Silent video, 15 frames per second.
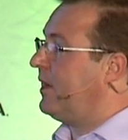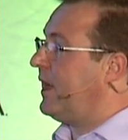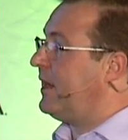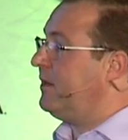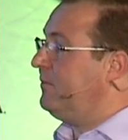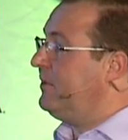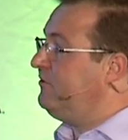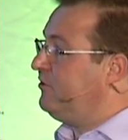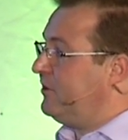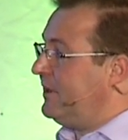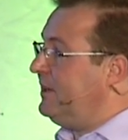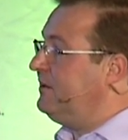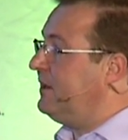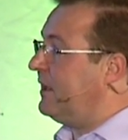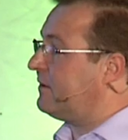And it means you can
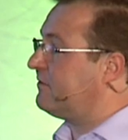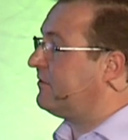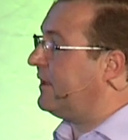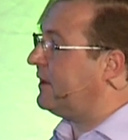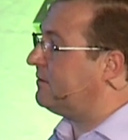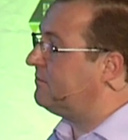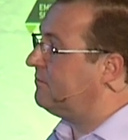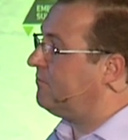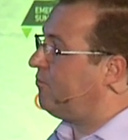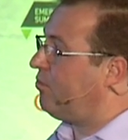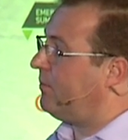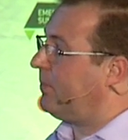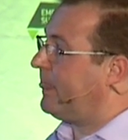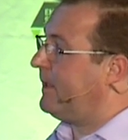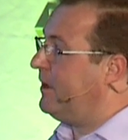index that.
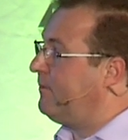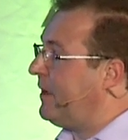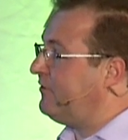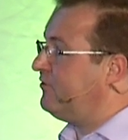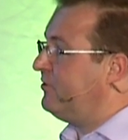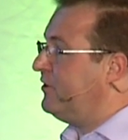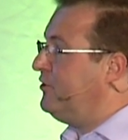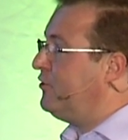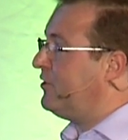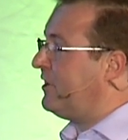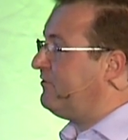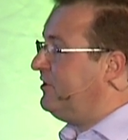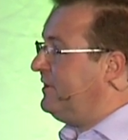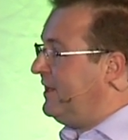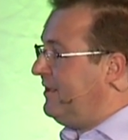Imagine that you can
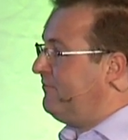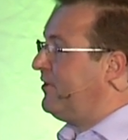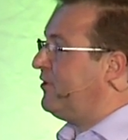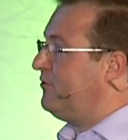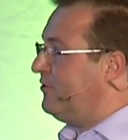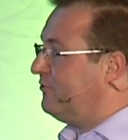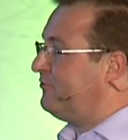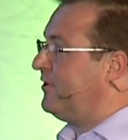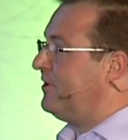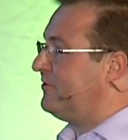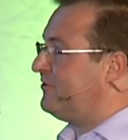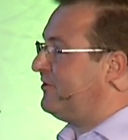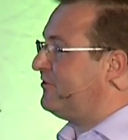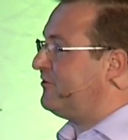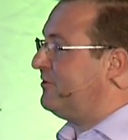actually leave that on your file
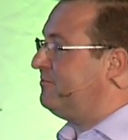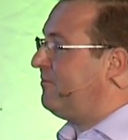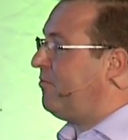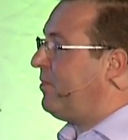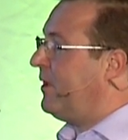system,